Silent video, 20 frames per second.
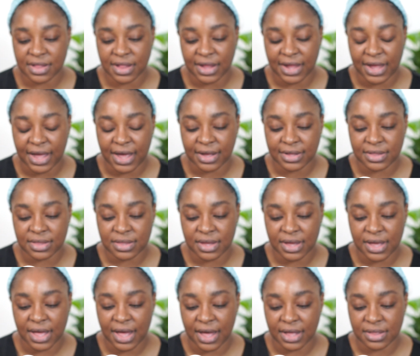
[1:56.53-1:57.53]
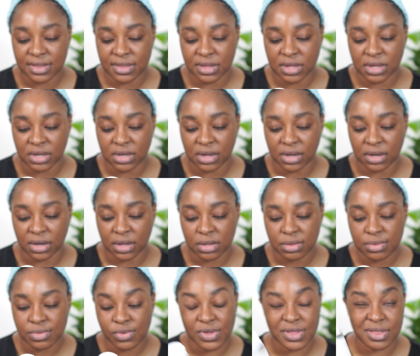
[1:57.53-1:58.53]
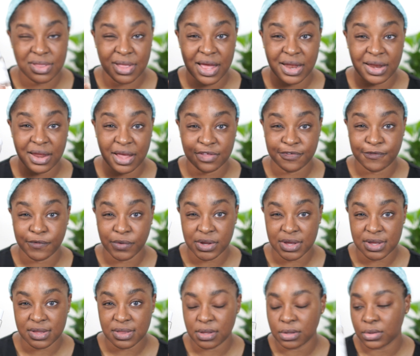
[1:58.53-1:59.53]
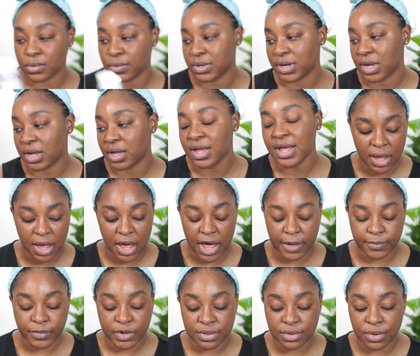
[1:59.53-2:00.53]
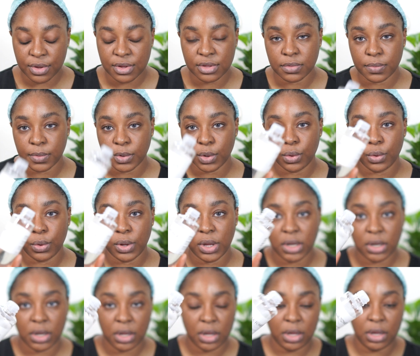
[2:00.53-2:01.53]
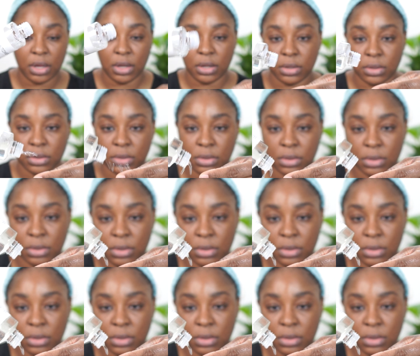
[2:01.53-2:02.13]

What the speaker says: lactic acid in it, so it's an exfoliating toner. I'm just going to be going in